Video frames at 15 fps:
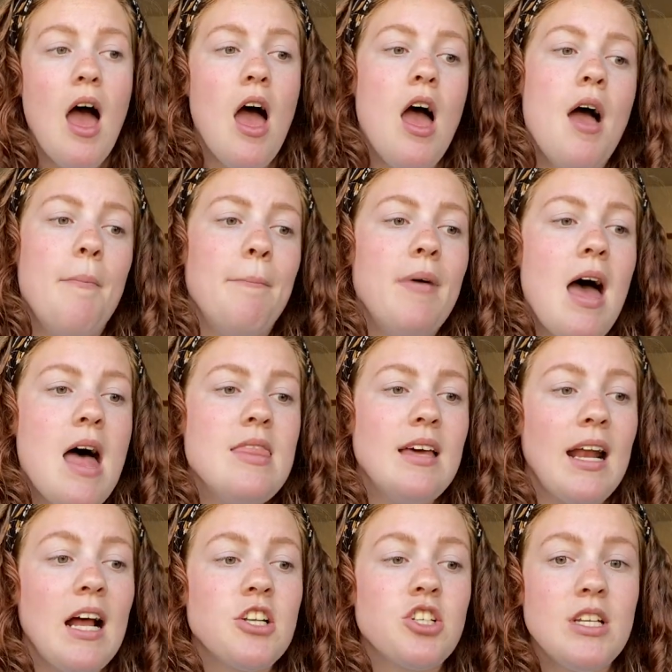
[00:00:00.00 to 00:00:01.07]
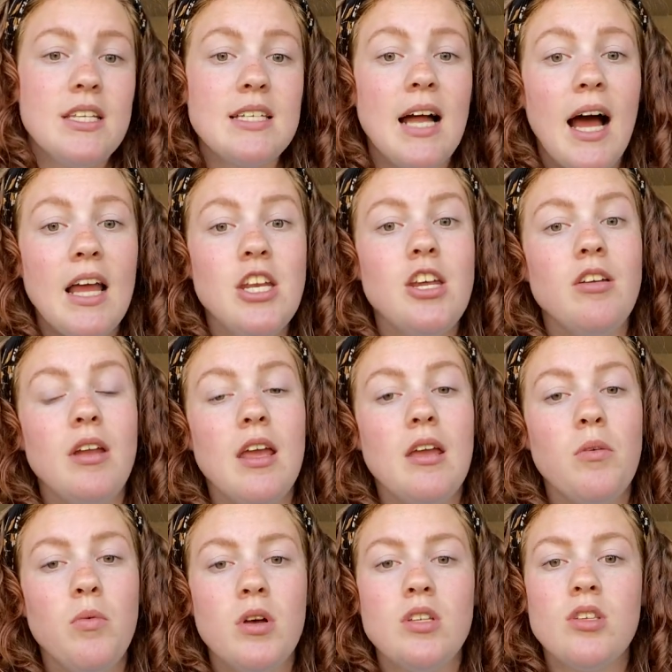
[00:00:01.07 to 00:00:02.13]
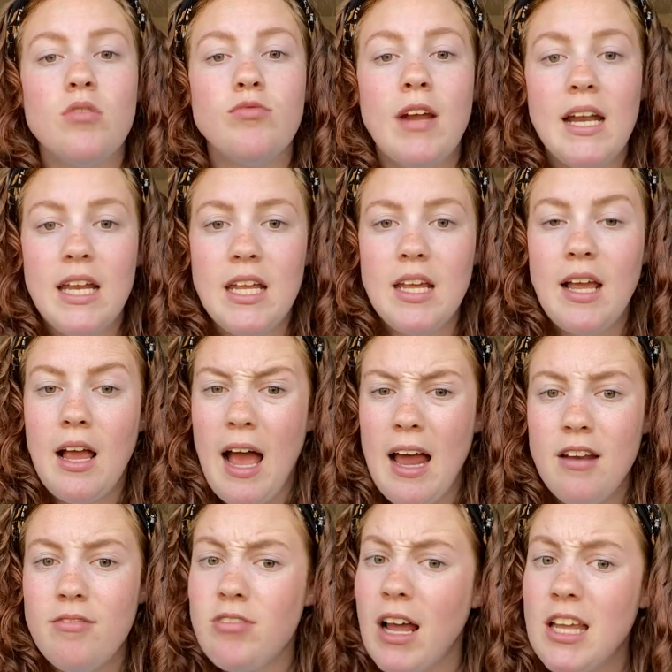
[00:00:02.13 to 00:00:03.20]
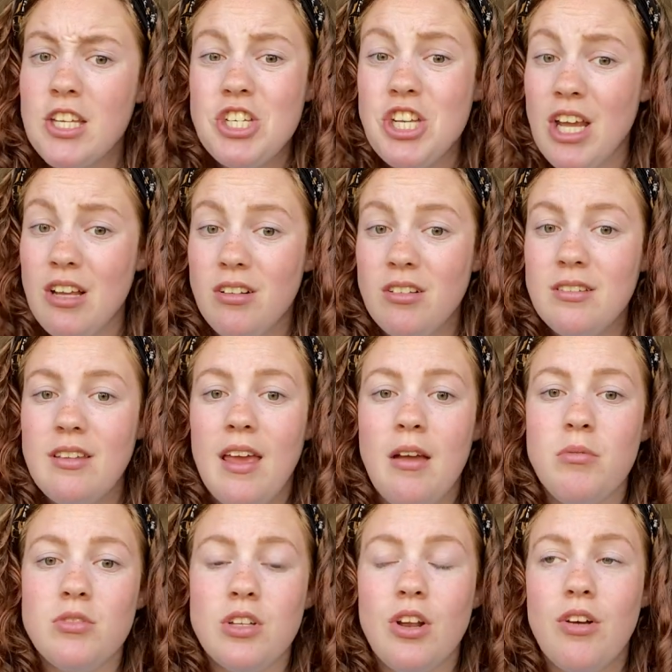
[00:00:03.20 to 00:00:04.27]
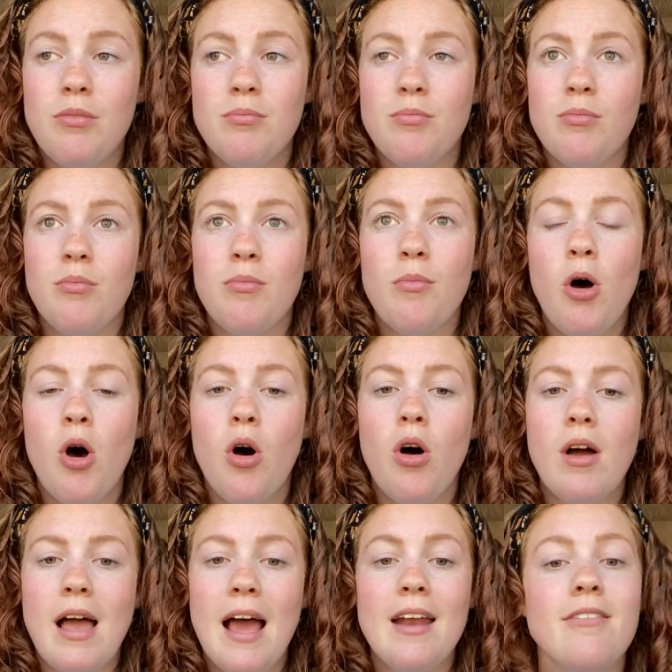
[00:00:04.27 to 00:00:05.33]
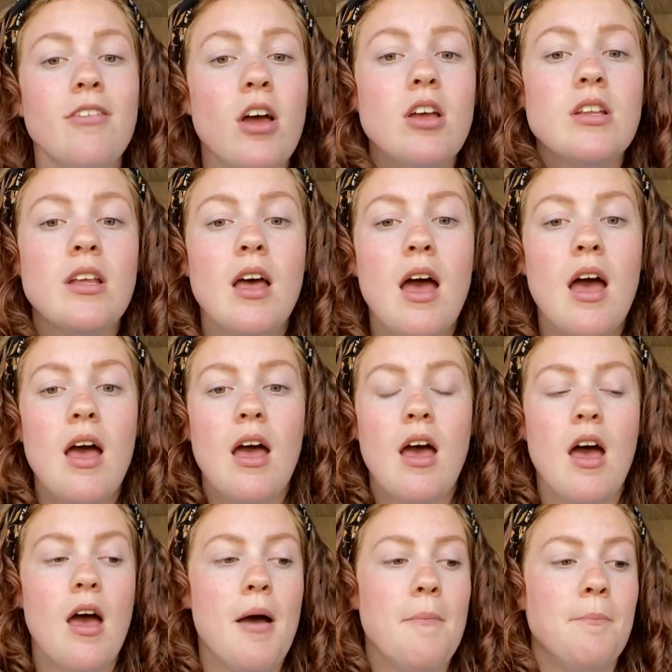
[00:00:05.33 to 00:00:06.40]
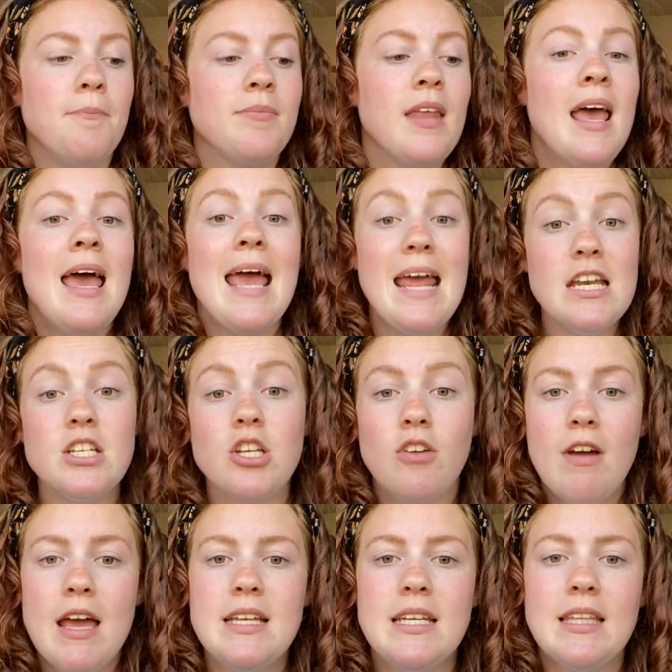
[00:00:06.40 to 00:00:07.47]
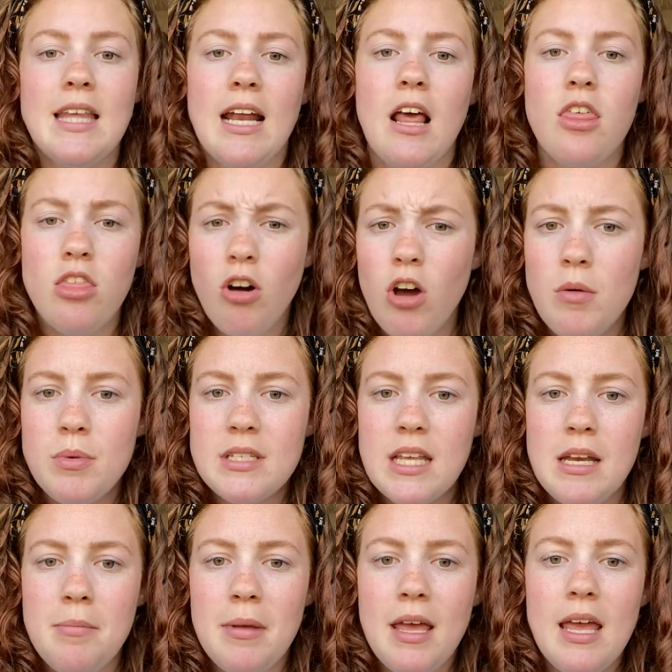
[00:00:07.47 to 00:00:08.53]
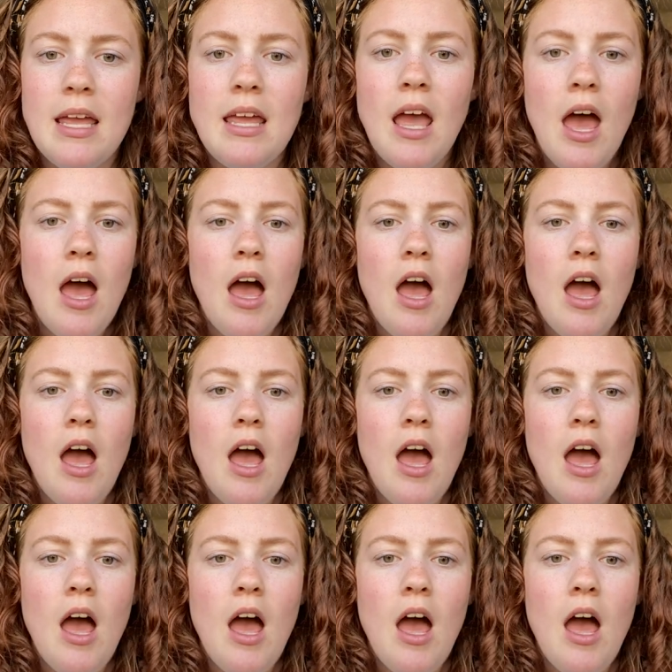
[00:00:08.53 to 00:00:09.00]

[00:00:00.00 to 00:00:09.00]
And then actually starting uni was really kind of like chilled. It was a lot more kind of integrated than I thought it was going to be.